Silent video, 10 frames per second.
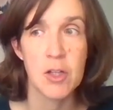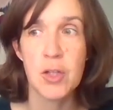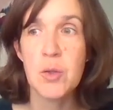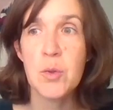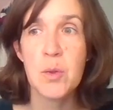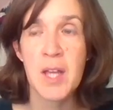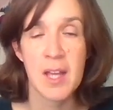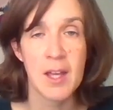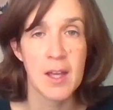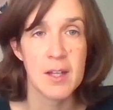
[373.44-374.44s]

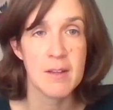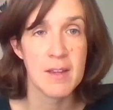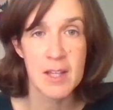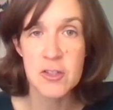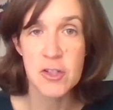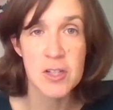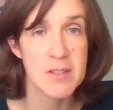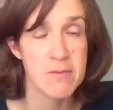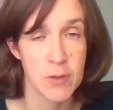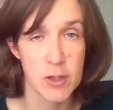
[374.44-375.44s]
The answer
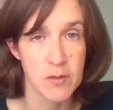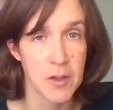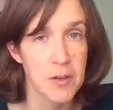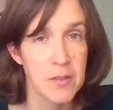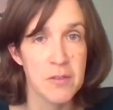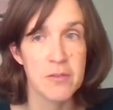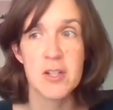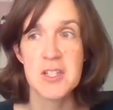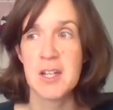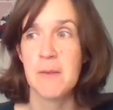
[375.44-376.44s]
is, first of all, the
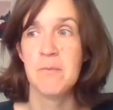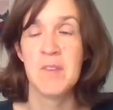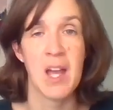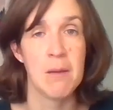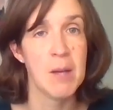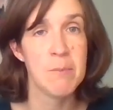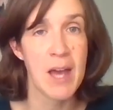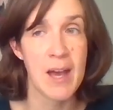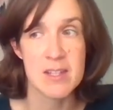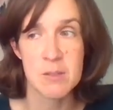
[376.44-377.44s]
first time I
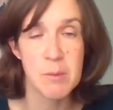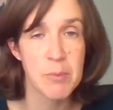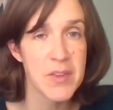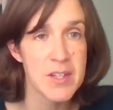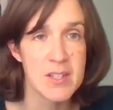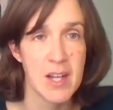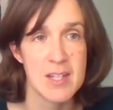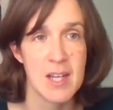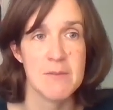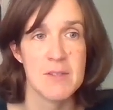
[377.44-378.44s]
ask people this, 9
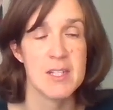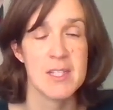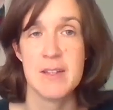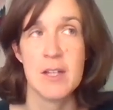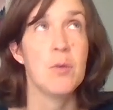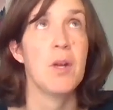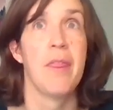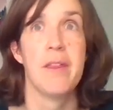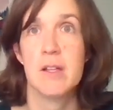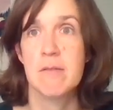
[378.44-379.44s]
times out of 10, they go
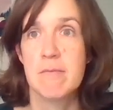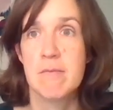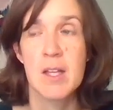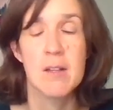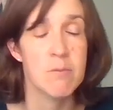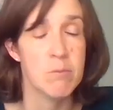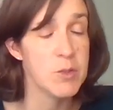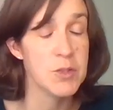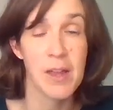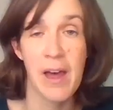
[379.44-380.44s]
nothing.
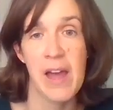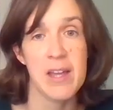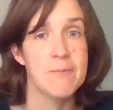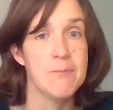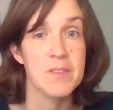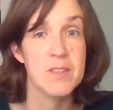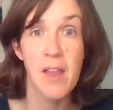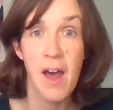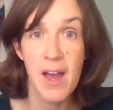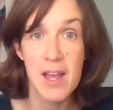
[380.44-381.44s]
It's a lie. It's a
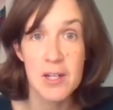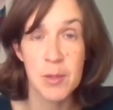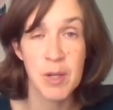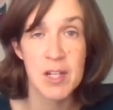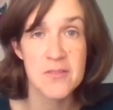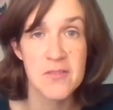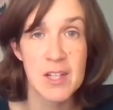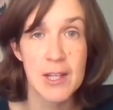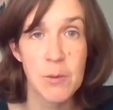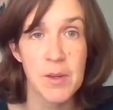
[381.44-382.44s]
lie. Your brain is
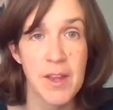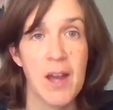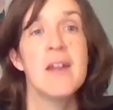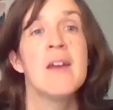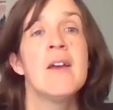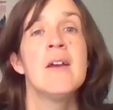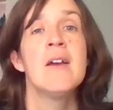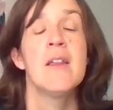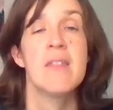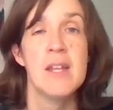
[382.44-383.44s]
feeding you a lie.
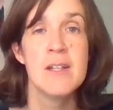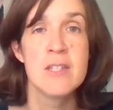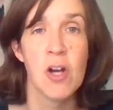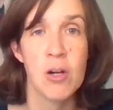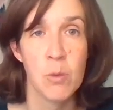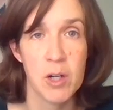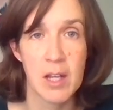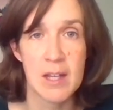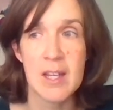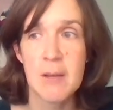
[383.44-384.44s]
Things are
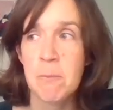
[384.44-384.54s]
working.